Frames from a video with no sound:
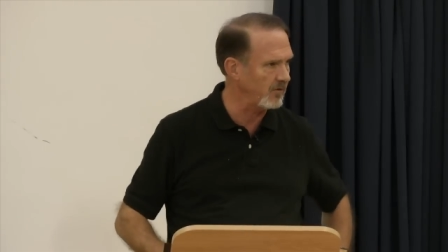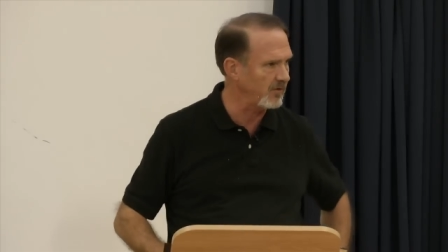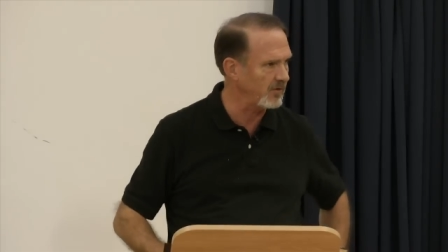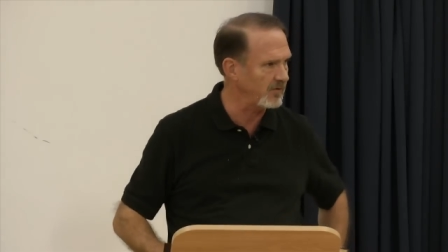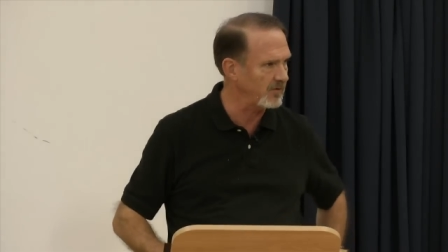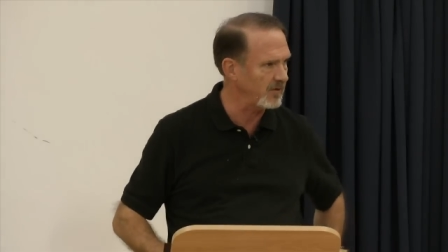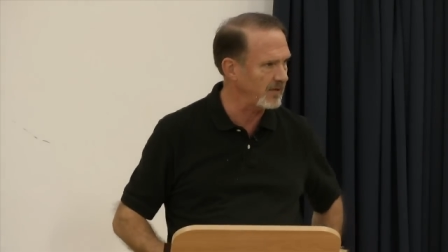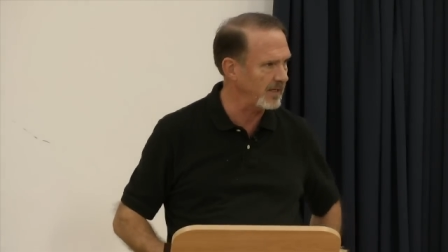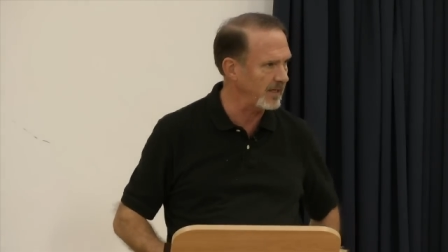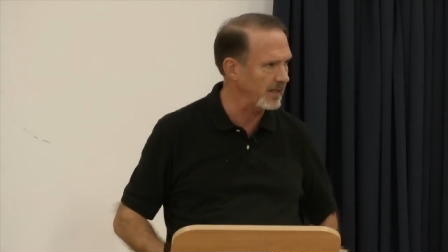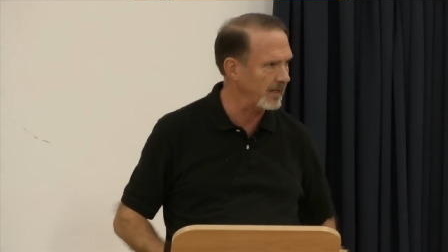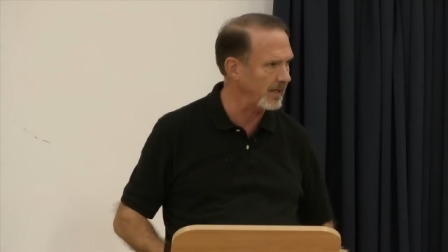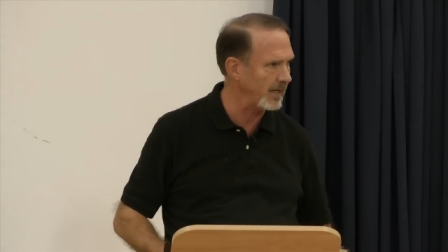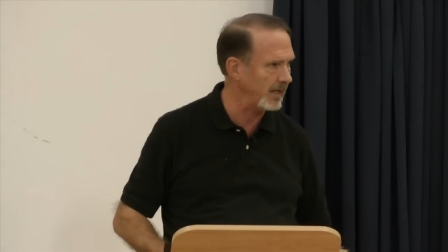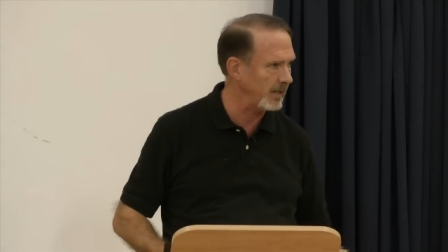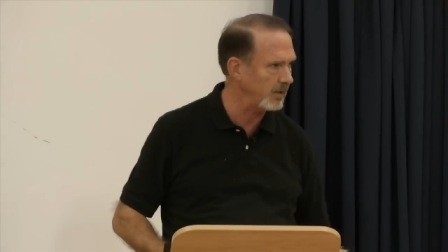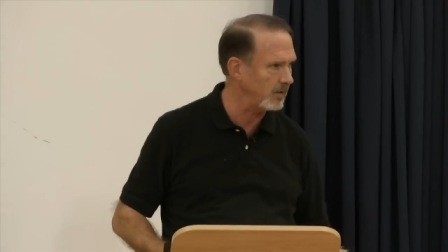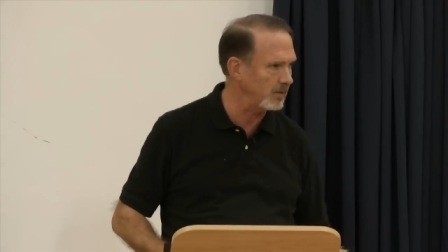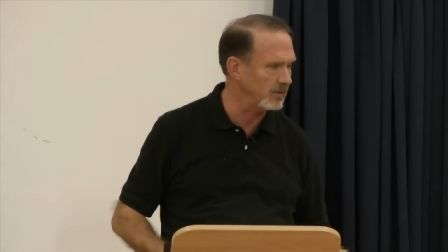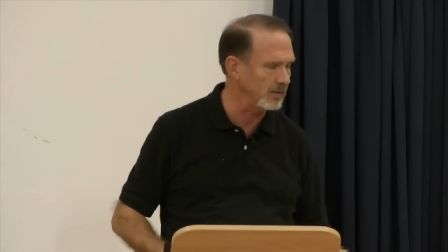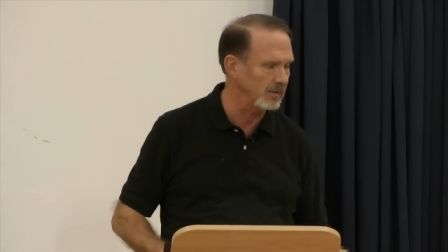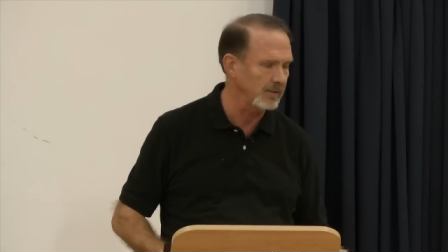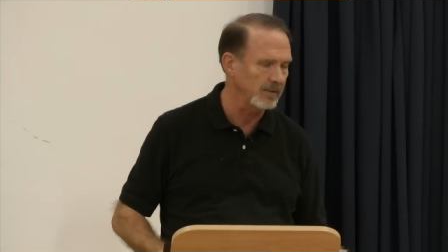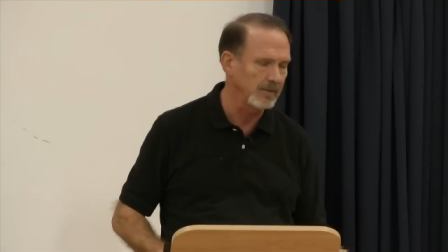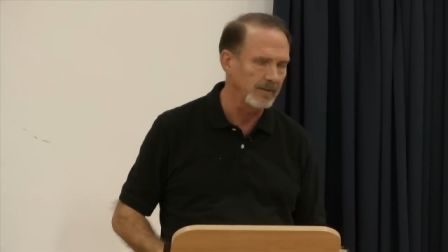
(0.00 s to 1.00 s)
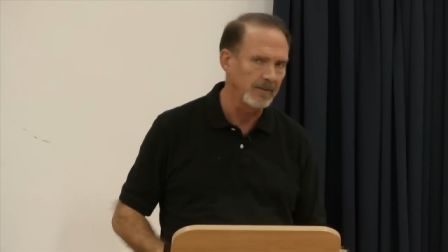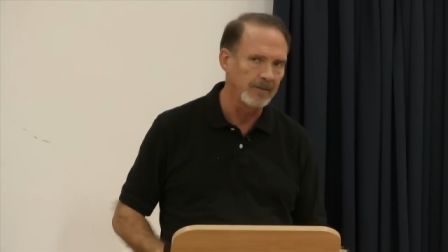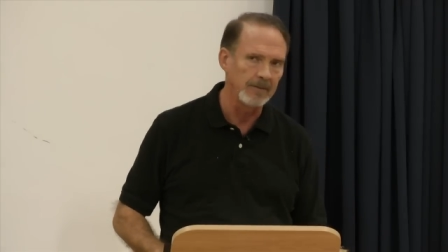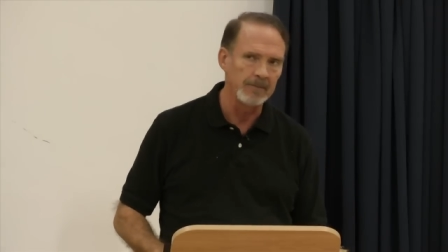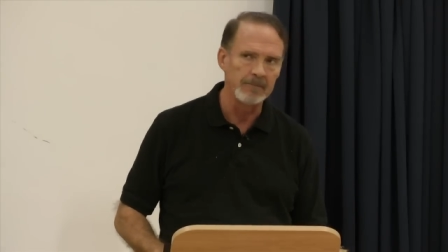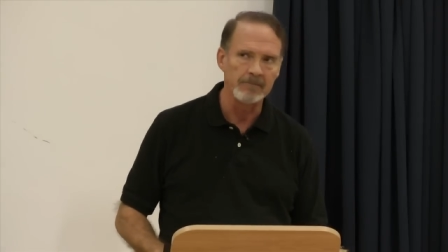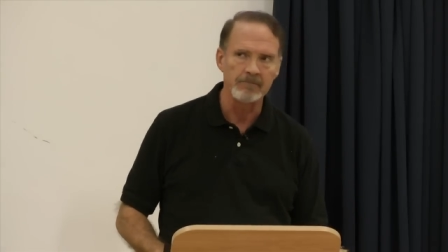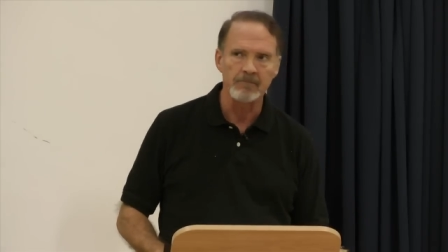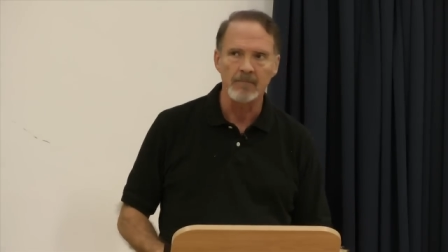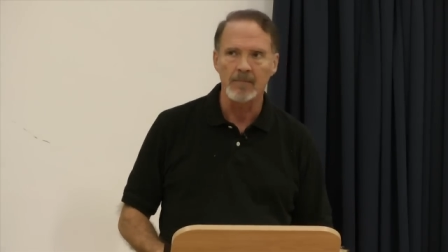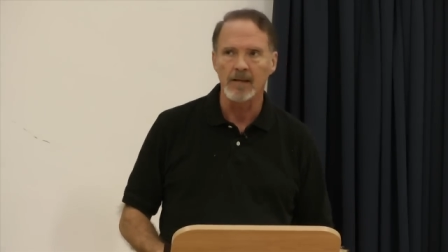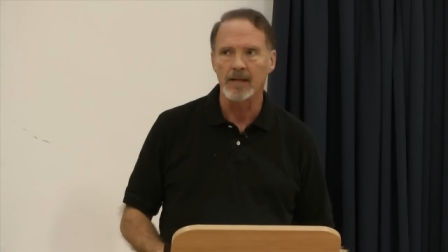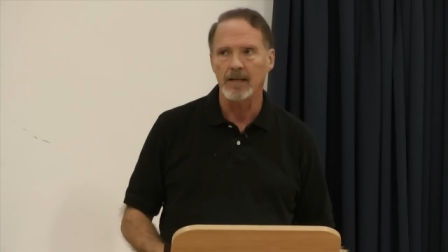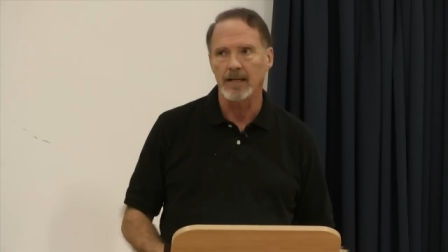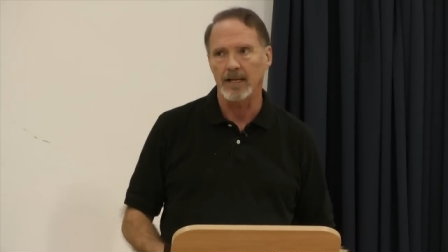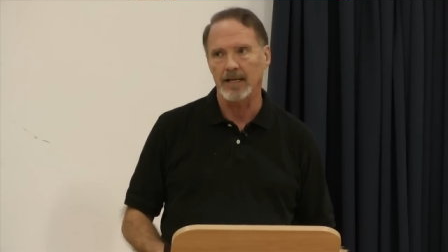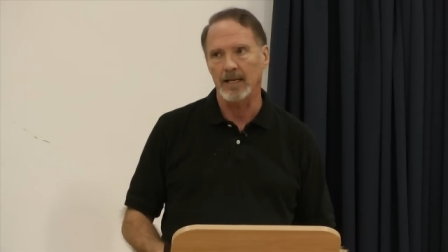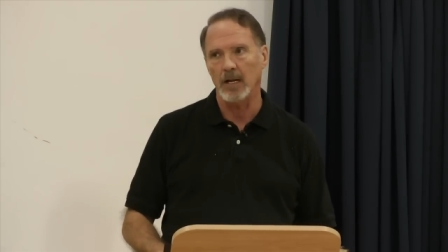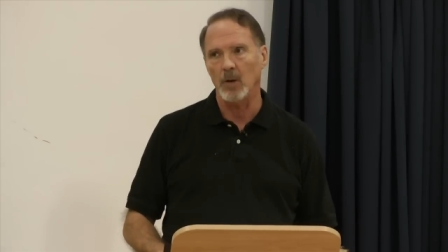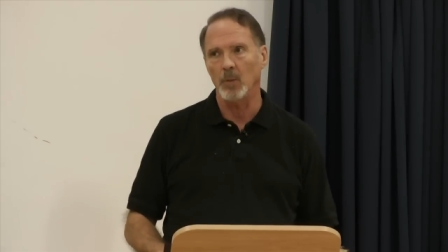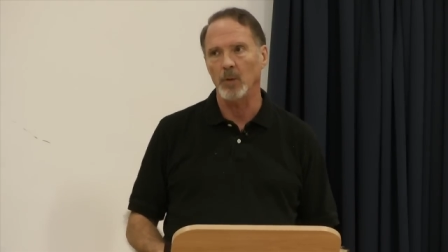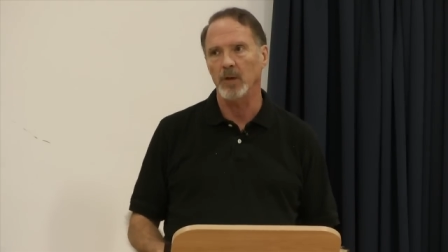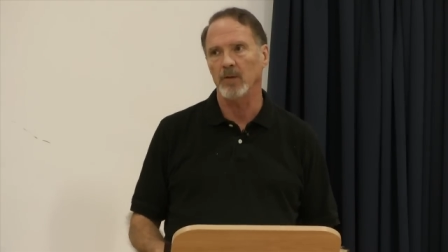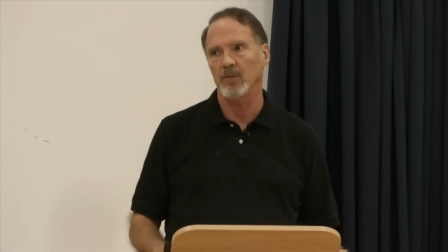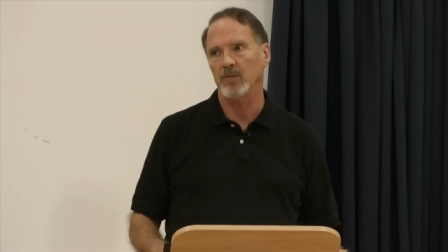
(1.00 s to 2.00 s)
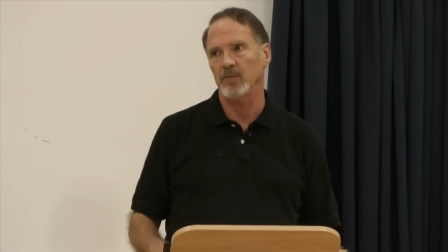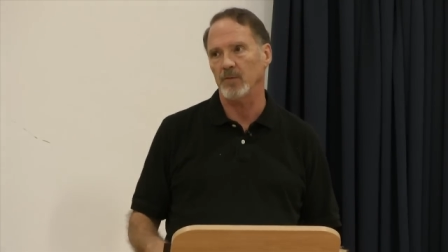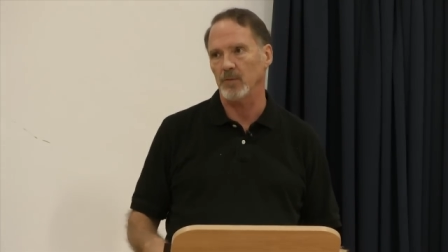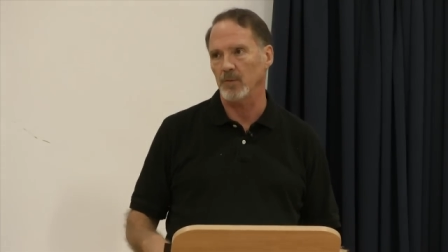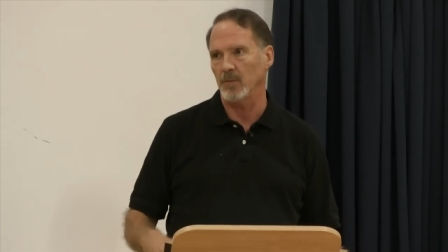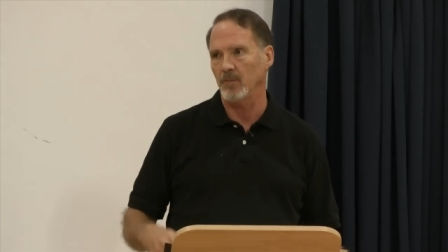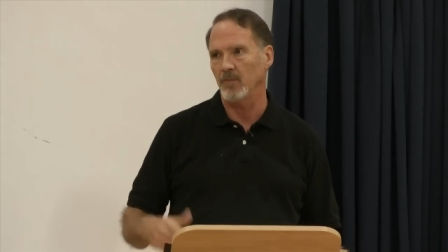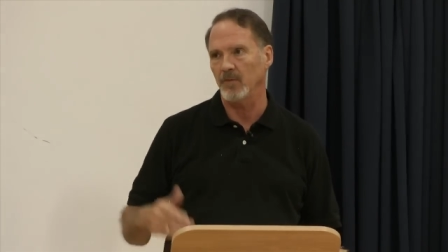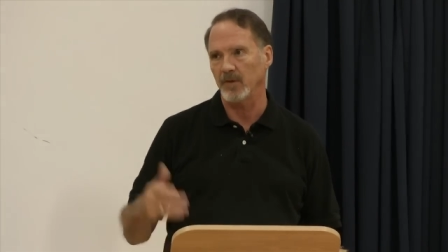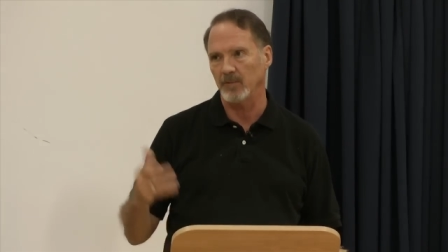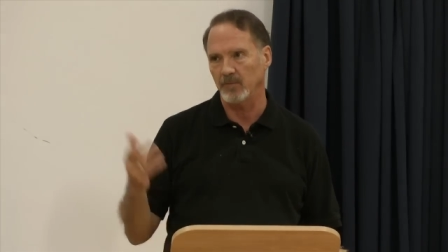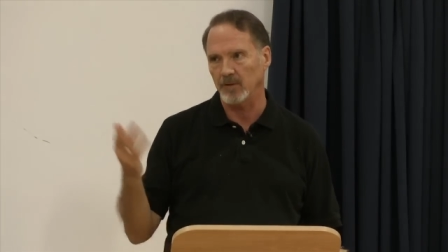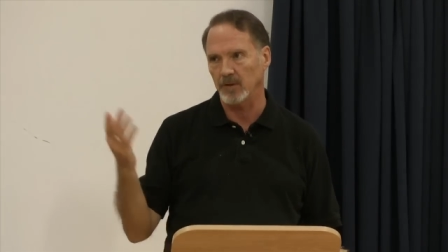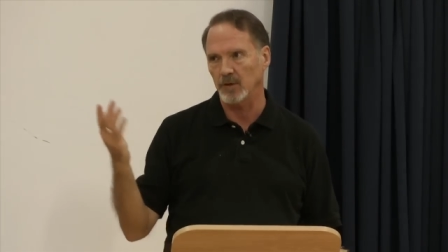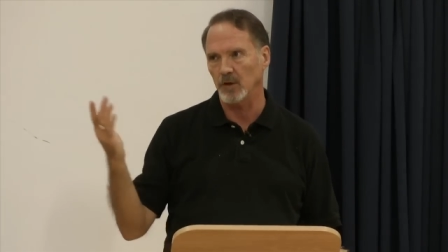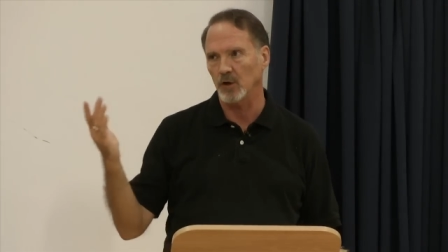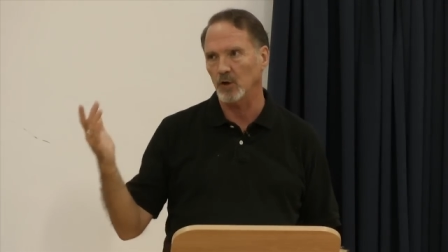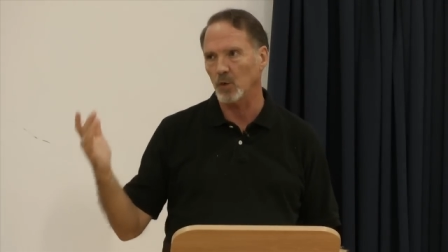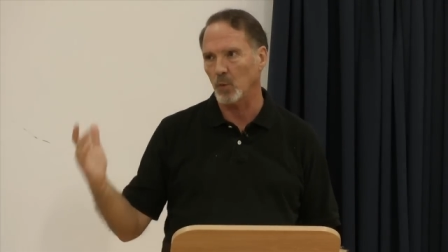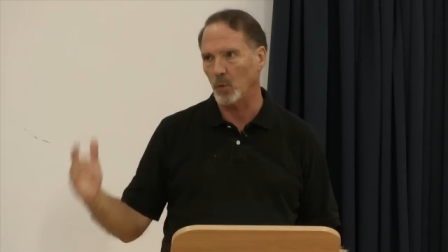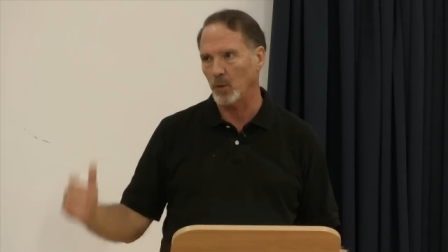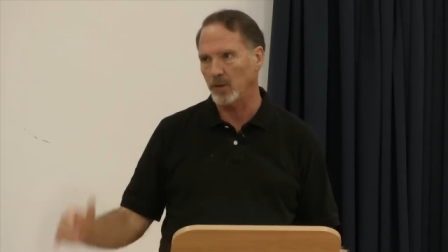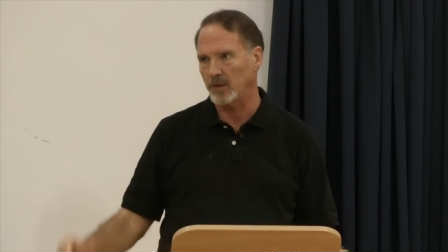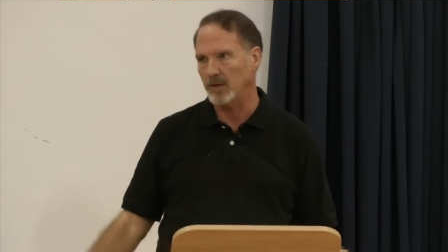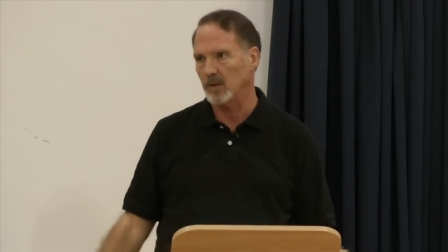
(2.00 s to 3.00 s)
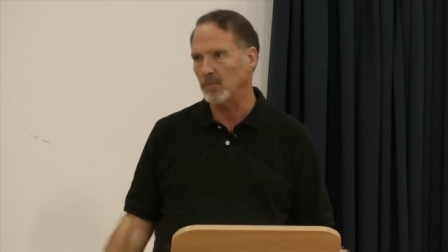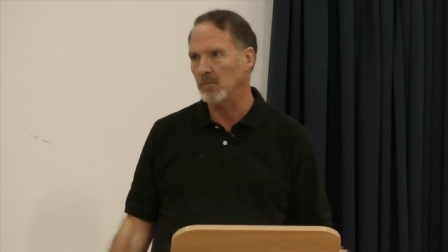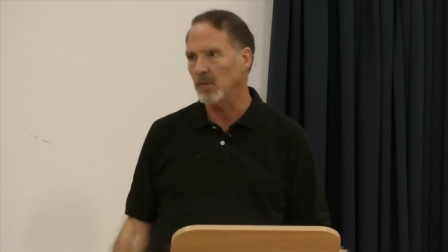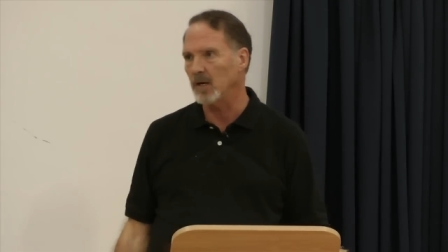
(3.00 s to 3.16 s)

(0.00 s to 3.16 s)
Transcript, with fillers: seeing healed. And I went from 15 or 20 a